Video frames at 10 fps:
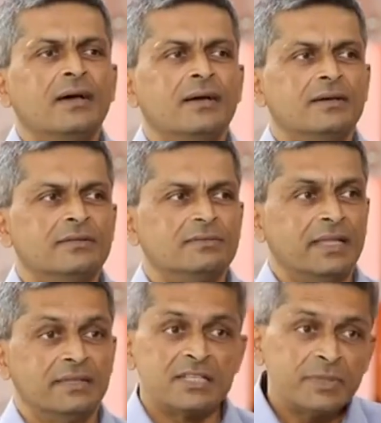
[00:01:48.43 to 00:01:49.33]
Uh,
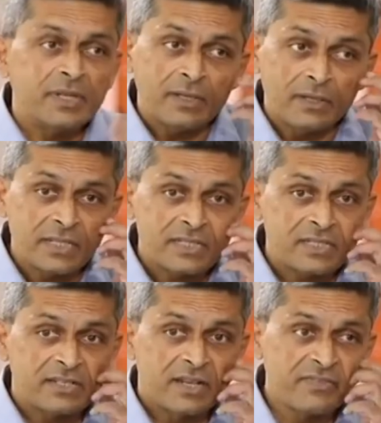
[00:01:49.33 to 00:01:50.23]
and there's been there's
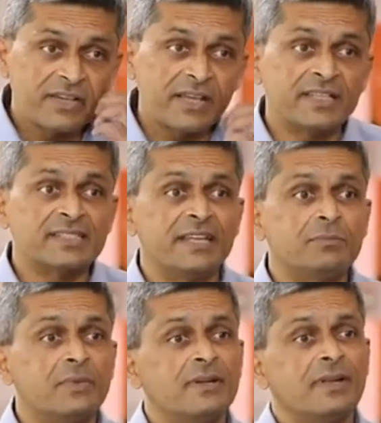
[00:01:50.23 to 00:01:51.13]
a terrific
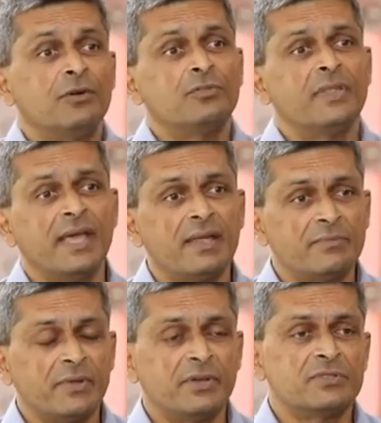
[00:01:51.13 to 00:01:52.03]
excitement out there
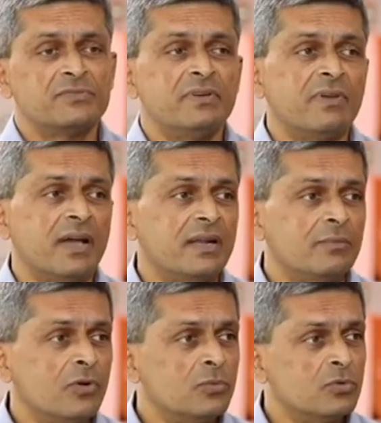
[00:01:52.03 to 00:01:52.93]
because we've had
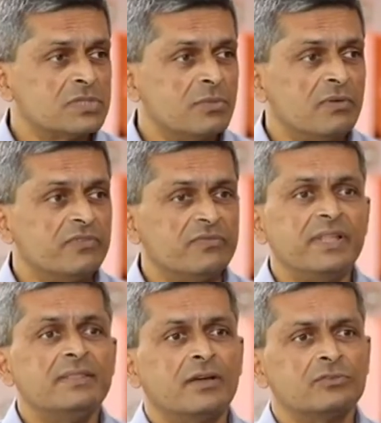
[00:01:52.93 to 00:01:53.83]
almost about
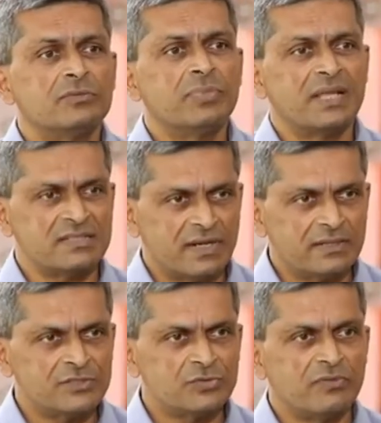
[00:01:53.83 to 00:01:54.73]
fifteen thousand plus
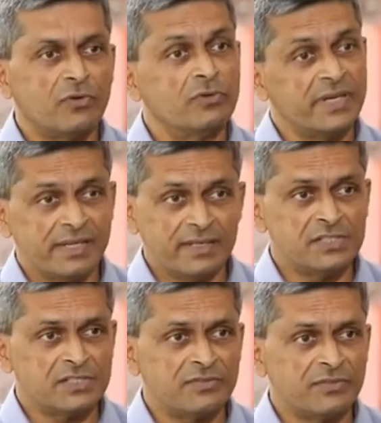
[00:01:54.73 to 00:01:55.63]
runners who have already
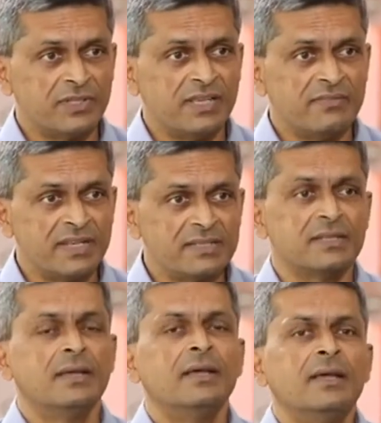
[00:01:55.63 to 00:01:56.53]
registered for the event. Hmm.